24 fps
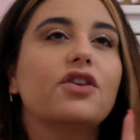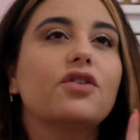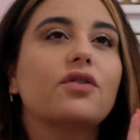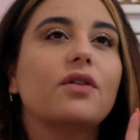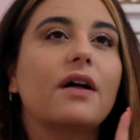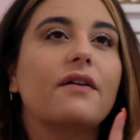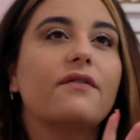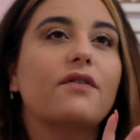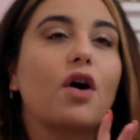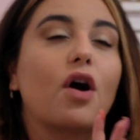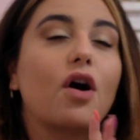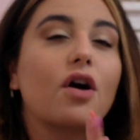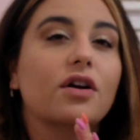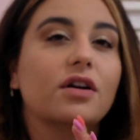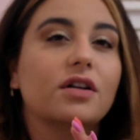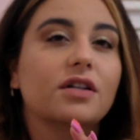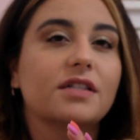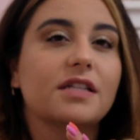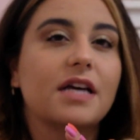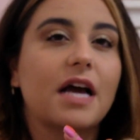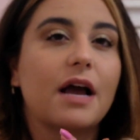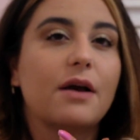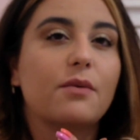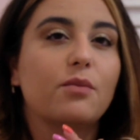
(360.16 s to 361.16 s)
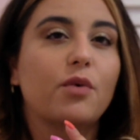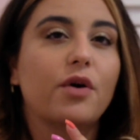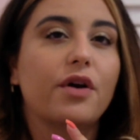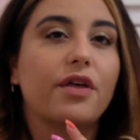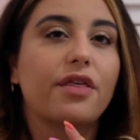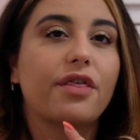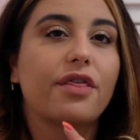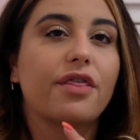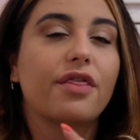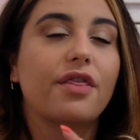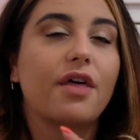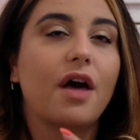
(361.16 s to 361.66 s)
you'll have a harder time
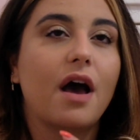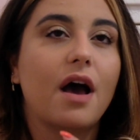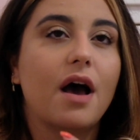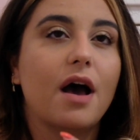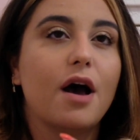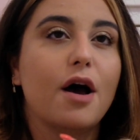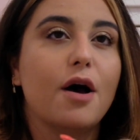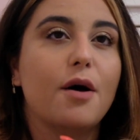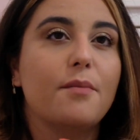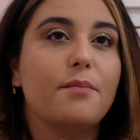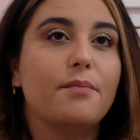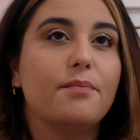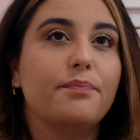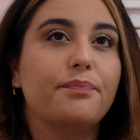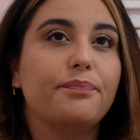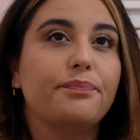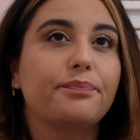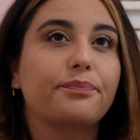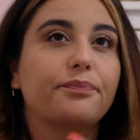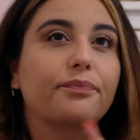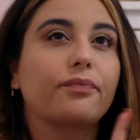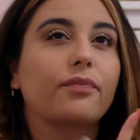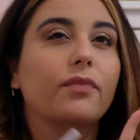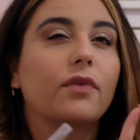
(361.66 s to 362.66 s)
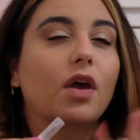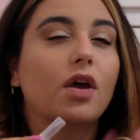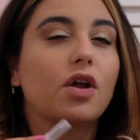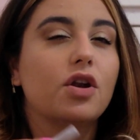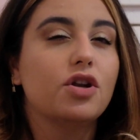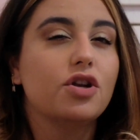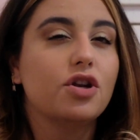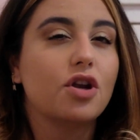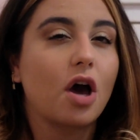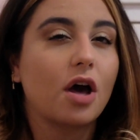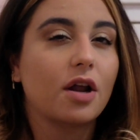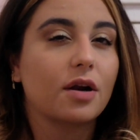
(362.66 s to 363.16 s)
with
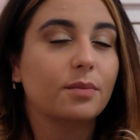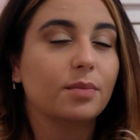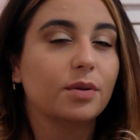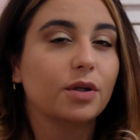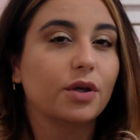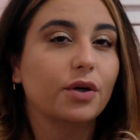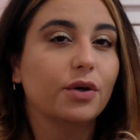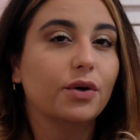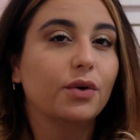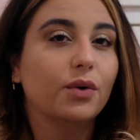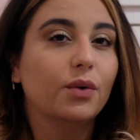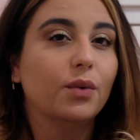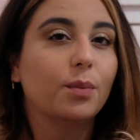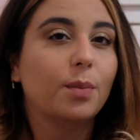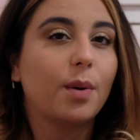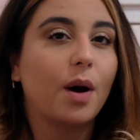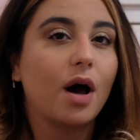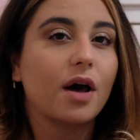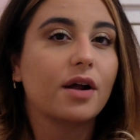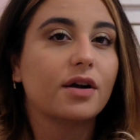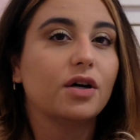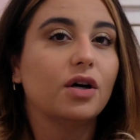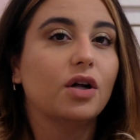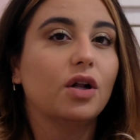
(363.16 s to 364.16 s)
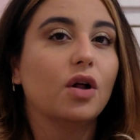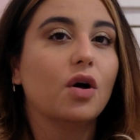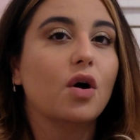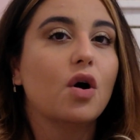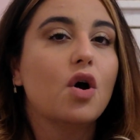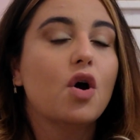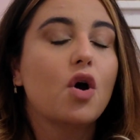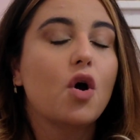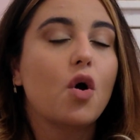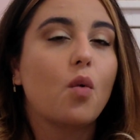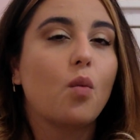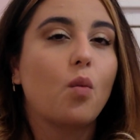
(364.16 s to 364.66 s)
Not a Blue Bottle
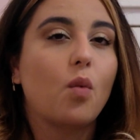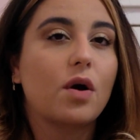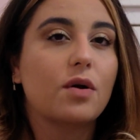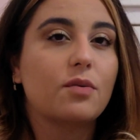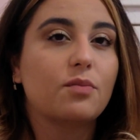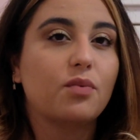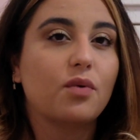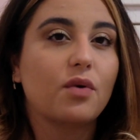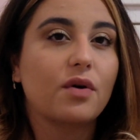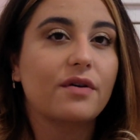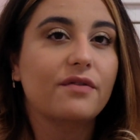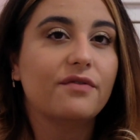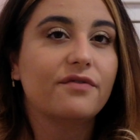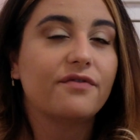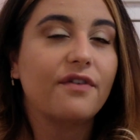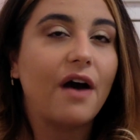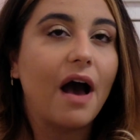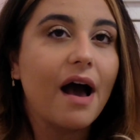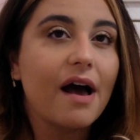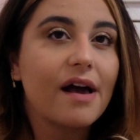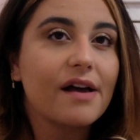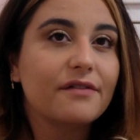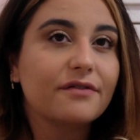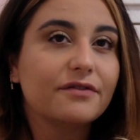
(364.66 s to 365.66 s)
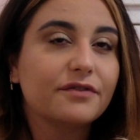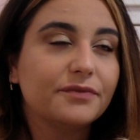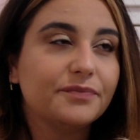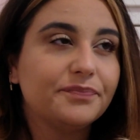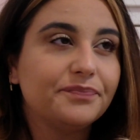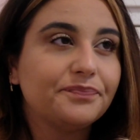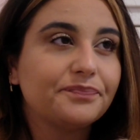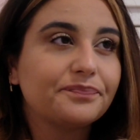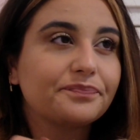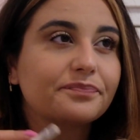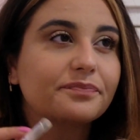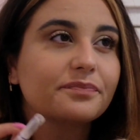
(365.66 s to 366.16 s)
1.5.
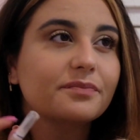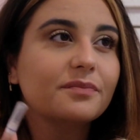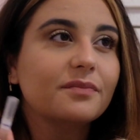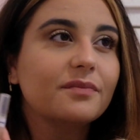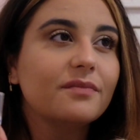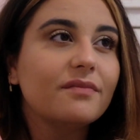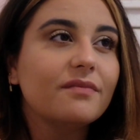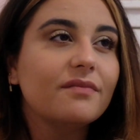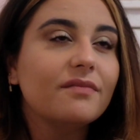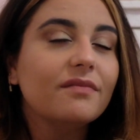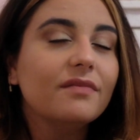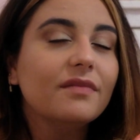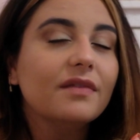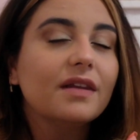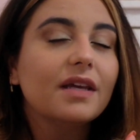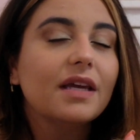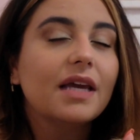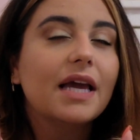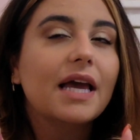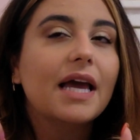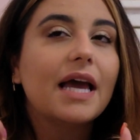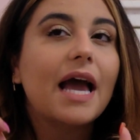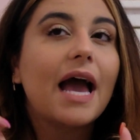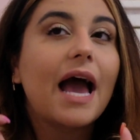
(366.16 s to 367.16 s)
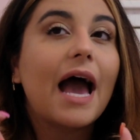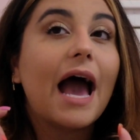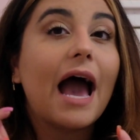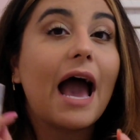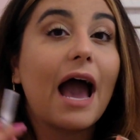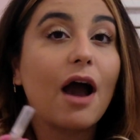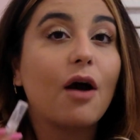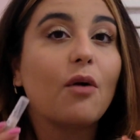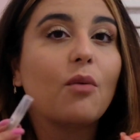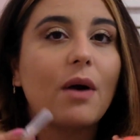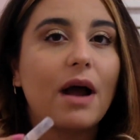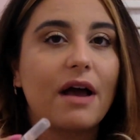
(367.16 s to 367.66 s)

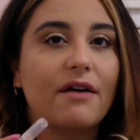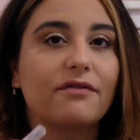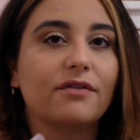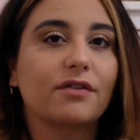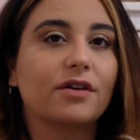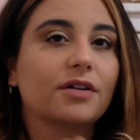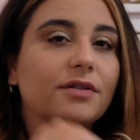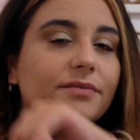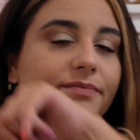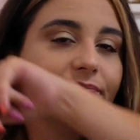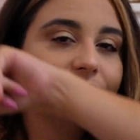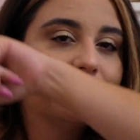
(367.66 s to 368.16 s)
However,